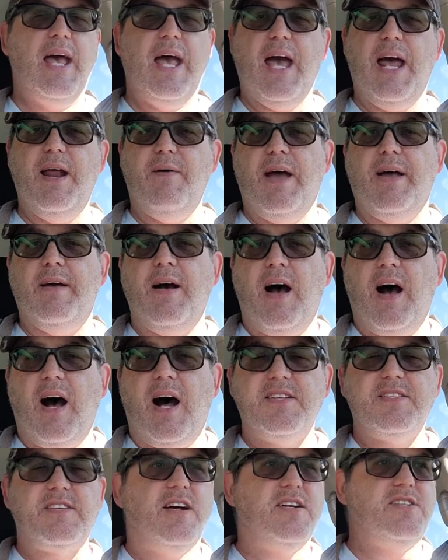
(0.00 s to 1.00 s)
Anyway,
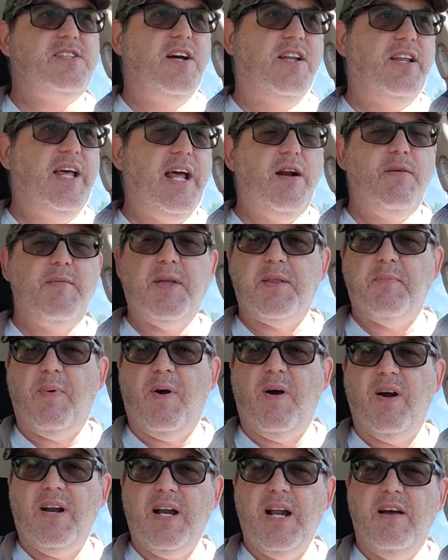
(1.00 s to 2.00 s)
I'll talk to y'all later. I'm at the
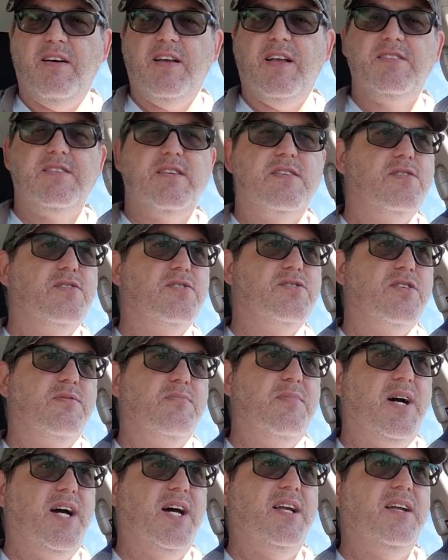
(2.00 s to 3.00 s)
park now. Kenzie's losing her
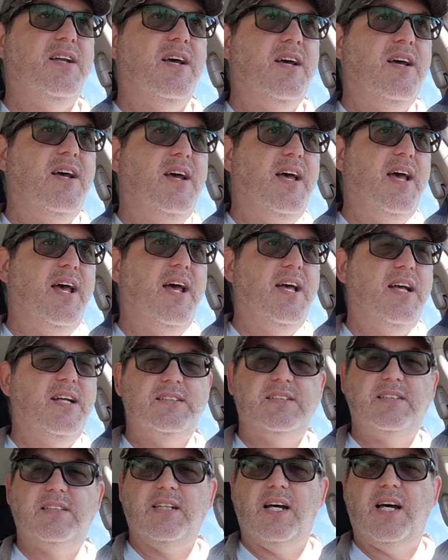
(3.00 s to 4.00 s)
mind
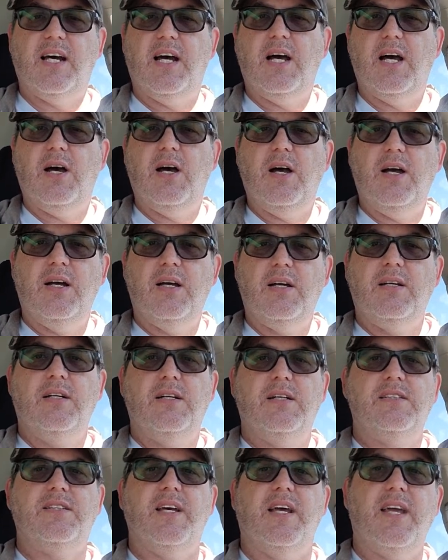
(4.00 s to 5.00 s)
and, uh,
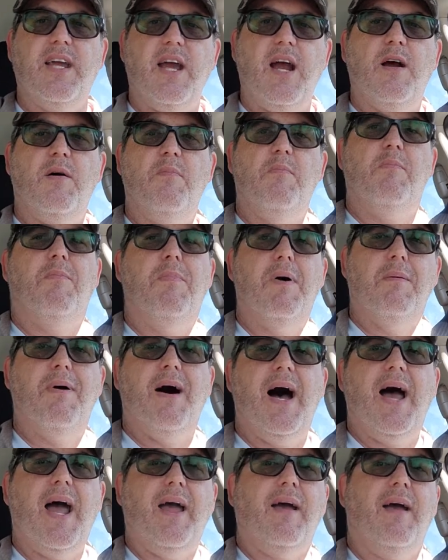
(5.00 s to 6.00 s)
Take care. Bye
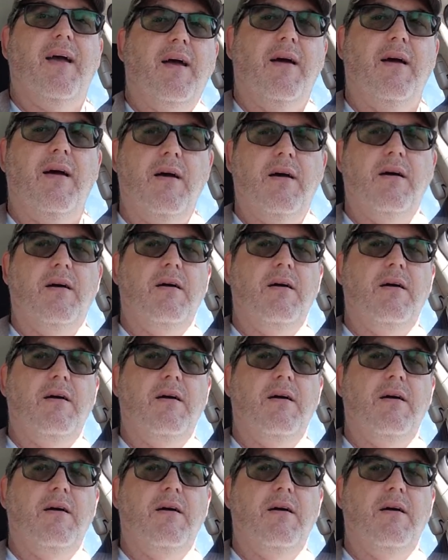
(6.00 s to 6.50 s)
bye.